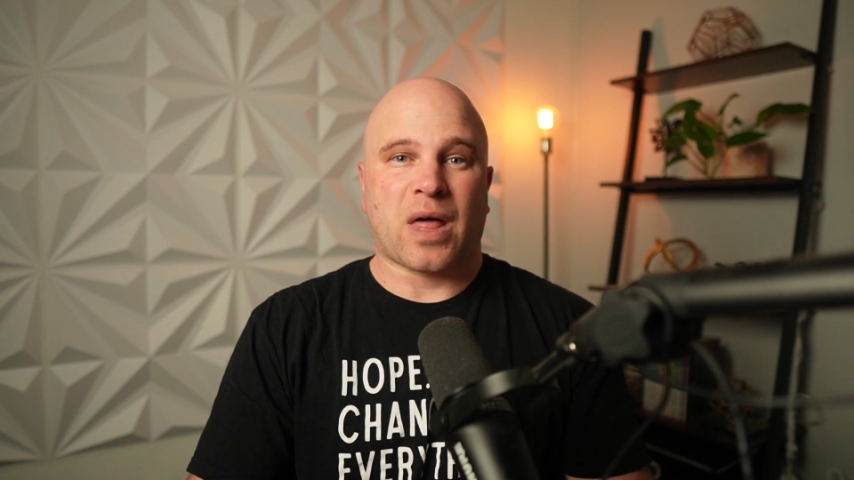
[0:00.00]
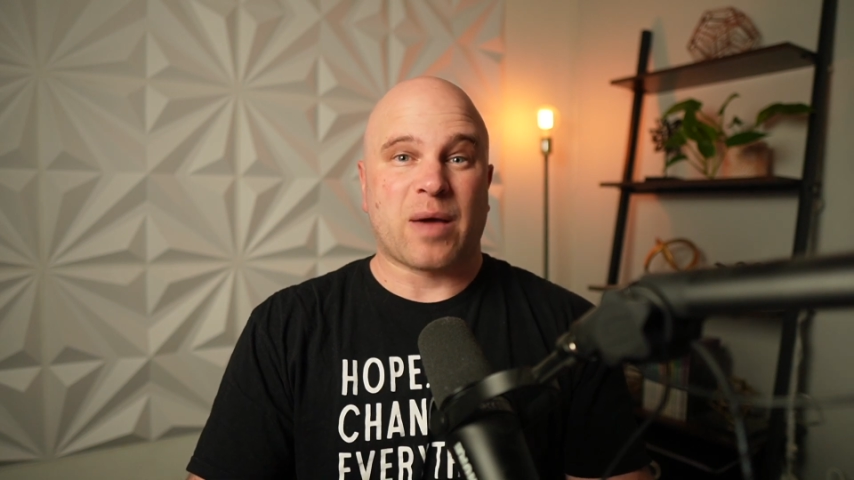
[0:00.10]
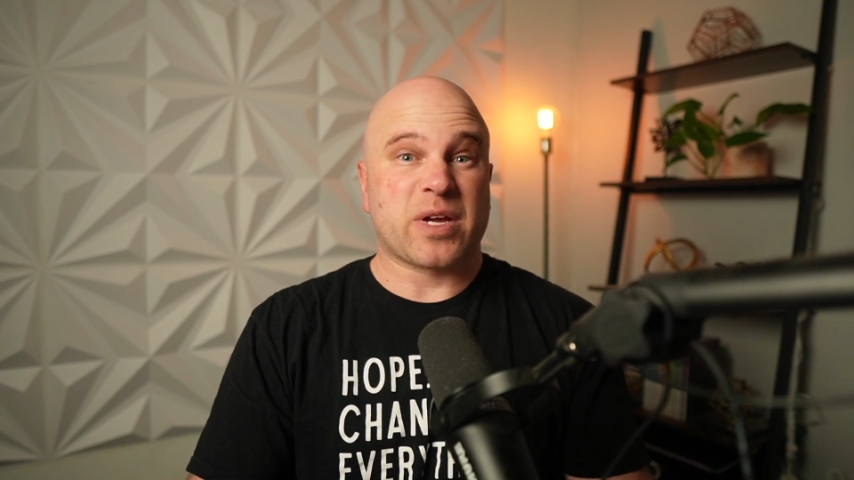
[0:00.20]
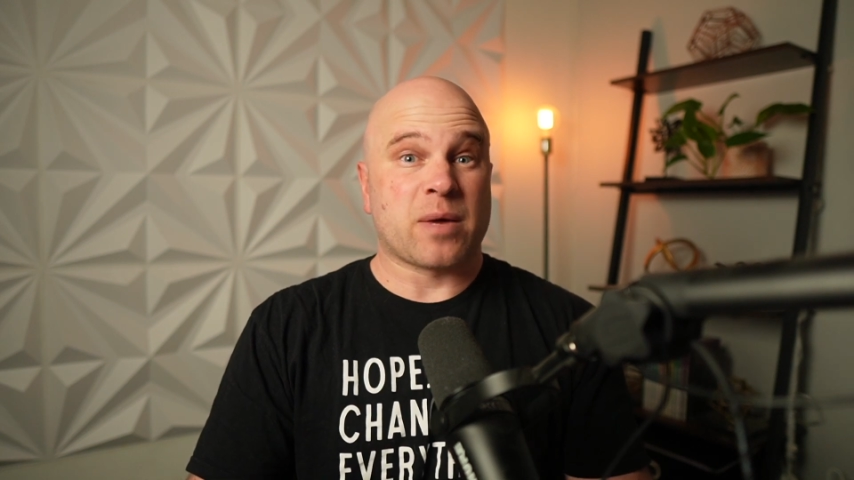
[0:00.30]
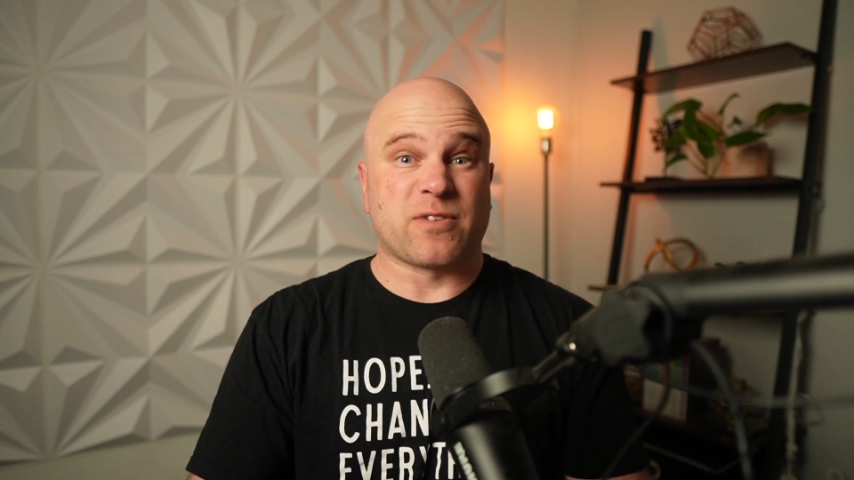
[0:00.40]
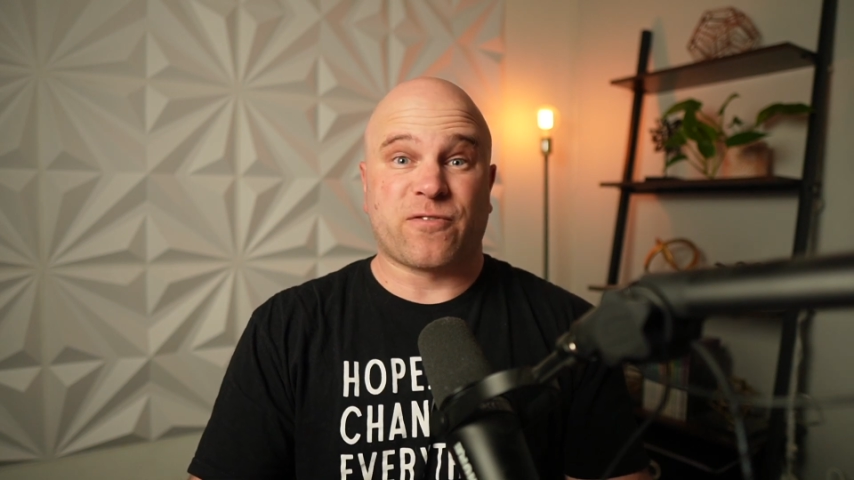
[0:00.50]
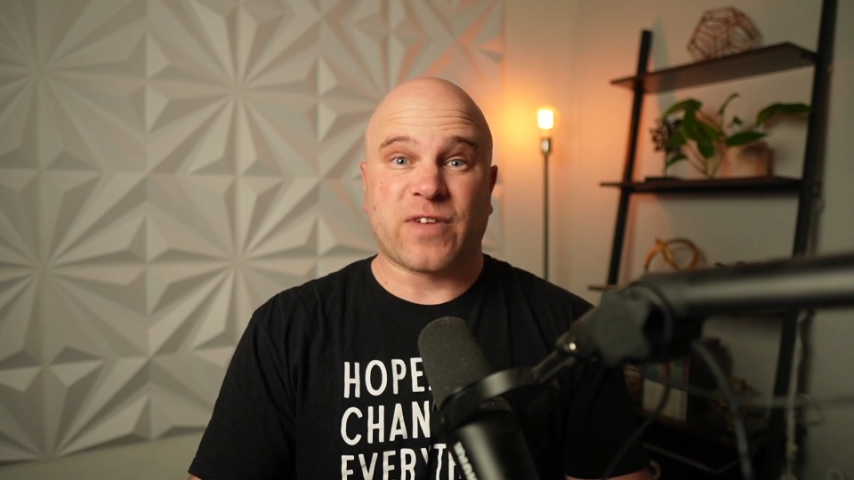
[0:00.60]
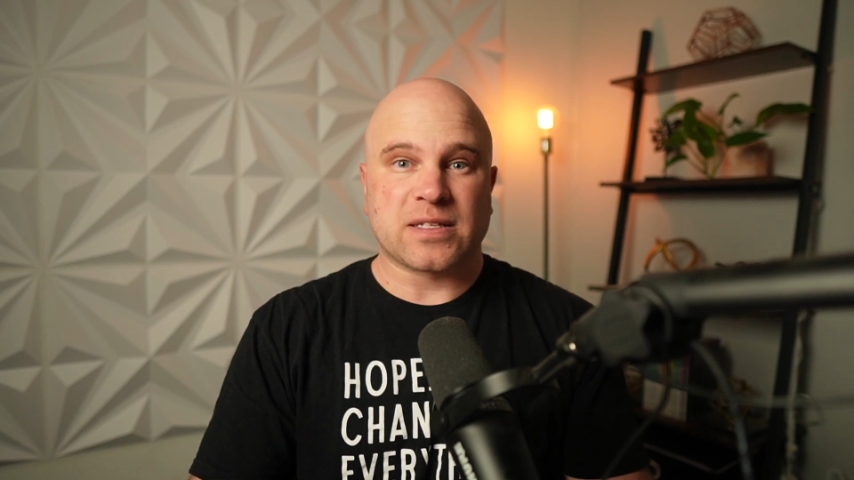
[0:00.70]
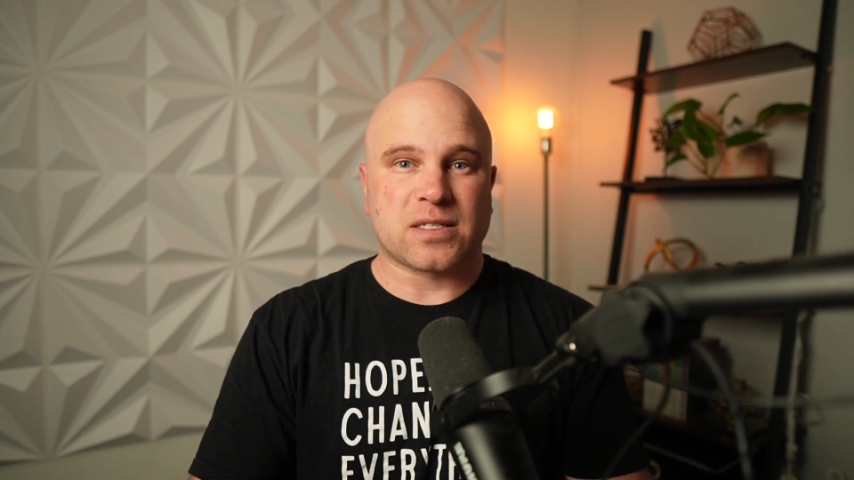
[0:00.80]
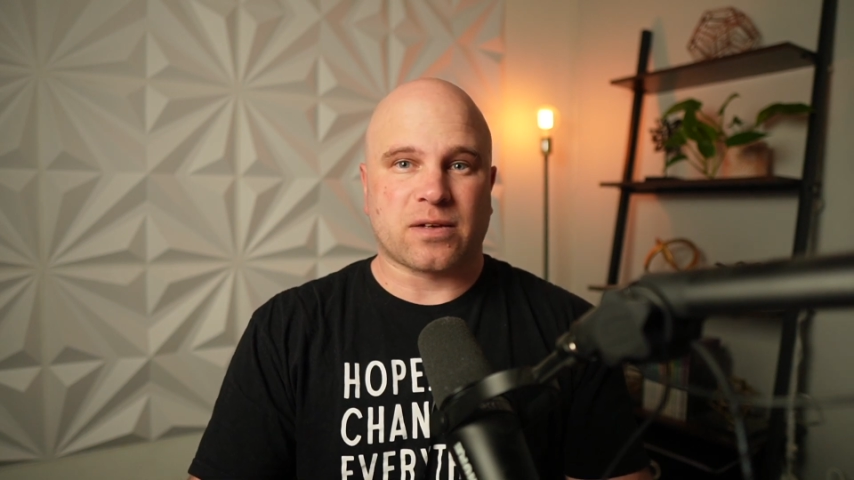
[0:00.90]
I become
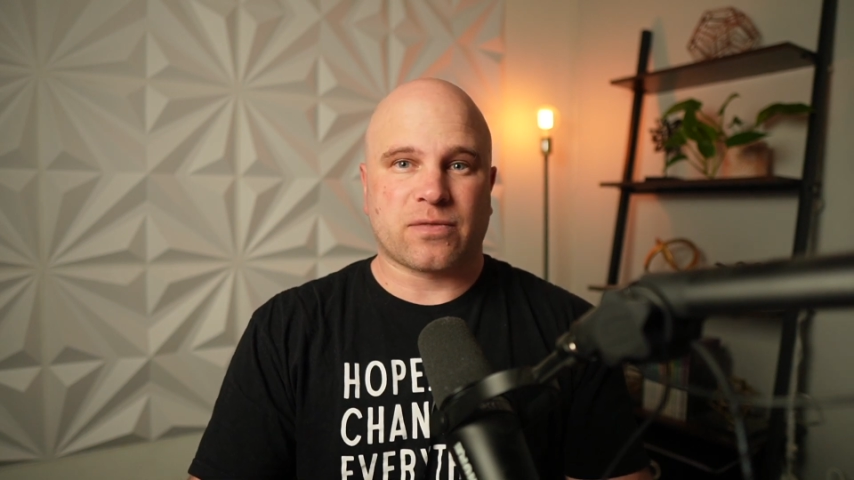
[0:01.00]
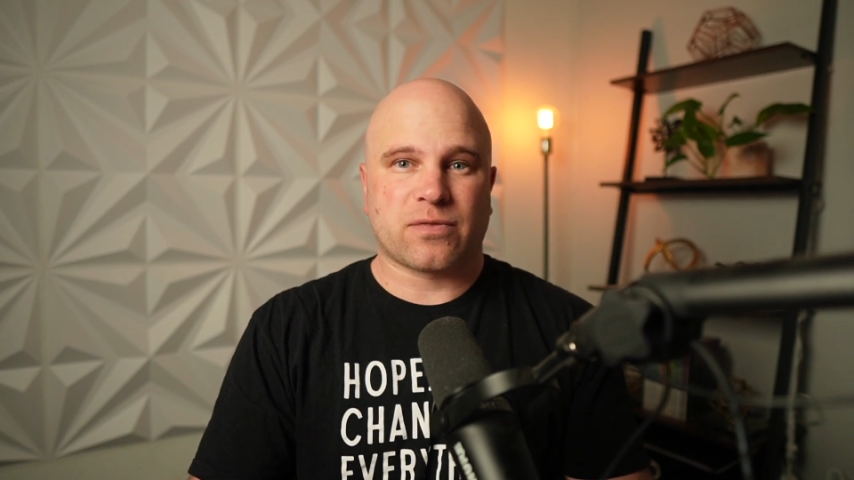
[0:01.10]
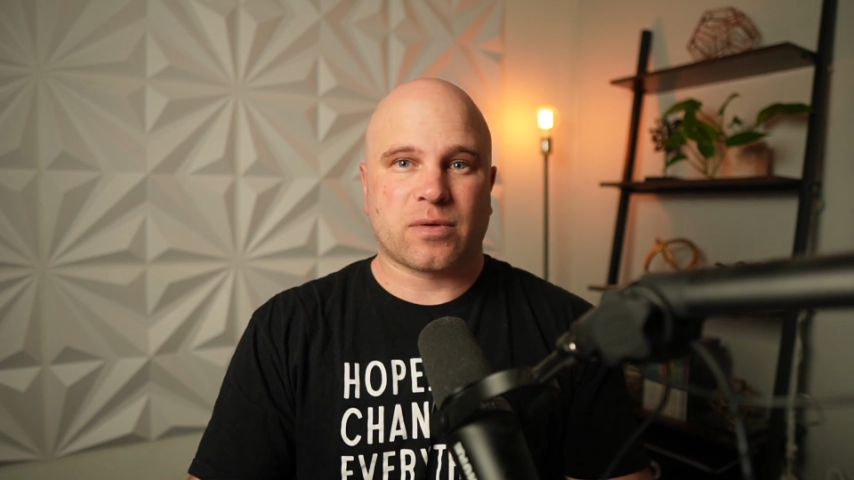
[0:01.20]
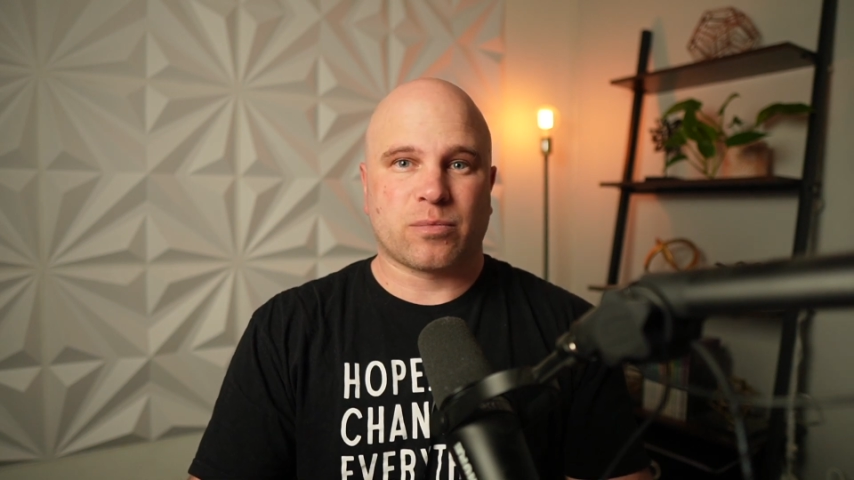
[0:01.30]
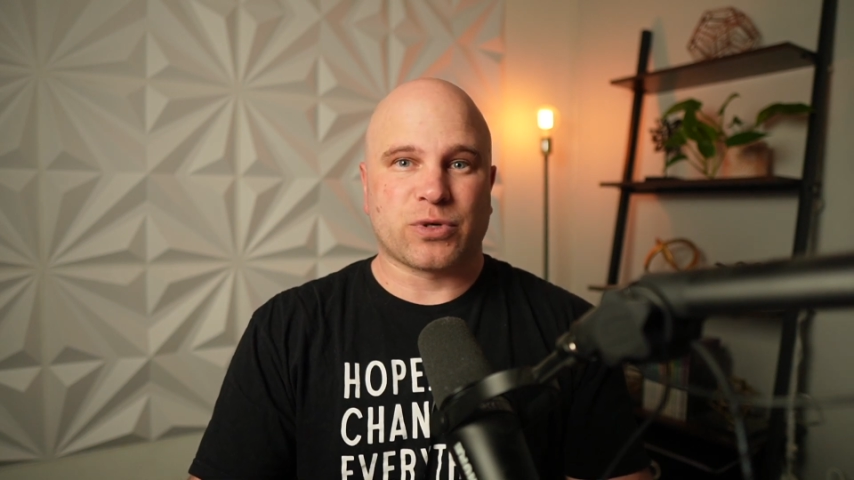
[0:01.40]
defensive,